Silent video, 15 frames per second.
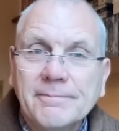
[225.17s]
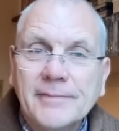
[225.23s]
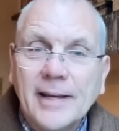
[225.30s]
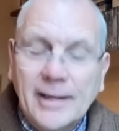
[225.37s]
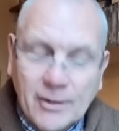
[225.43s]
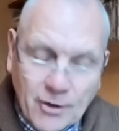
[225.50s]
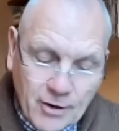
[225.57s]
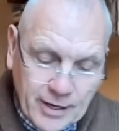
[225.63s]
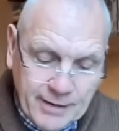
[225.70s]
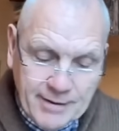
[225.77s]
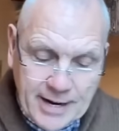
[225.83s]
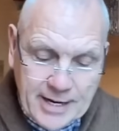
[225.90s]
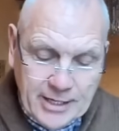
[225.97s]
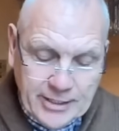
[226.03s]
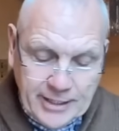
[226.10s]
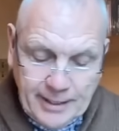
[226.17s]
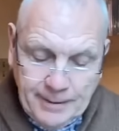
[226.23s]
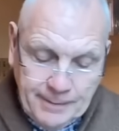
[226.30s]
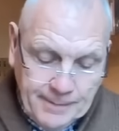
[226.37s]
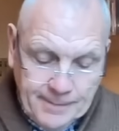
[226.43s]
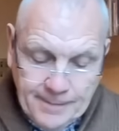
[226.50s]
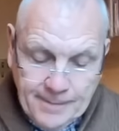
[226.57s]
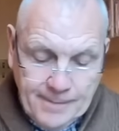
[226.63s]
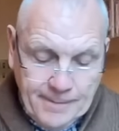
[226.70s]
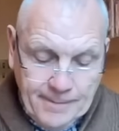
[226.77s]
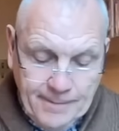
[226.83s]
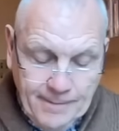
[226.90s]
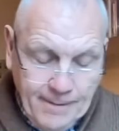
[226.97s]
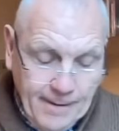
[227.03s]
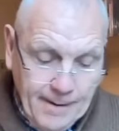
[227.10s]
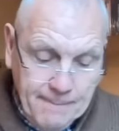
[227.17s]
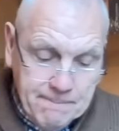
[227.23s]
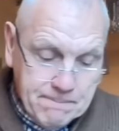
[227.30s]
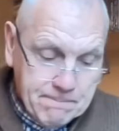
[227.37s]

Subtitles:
That kind of energy, right?